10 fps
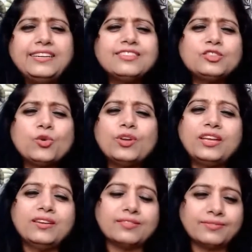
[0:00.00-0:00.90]
It is a
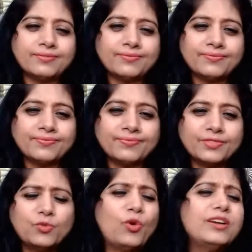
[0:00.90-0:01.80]
story.
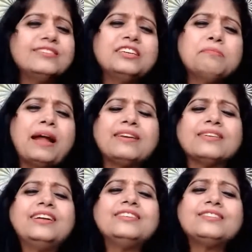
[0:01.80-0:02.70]
What does it
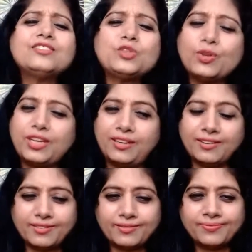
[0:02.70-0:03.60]
matter? It is a
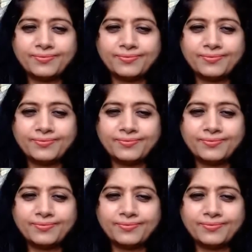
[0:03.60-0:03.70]
story.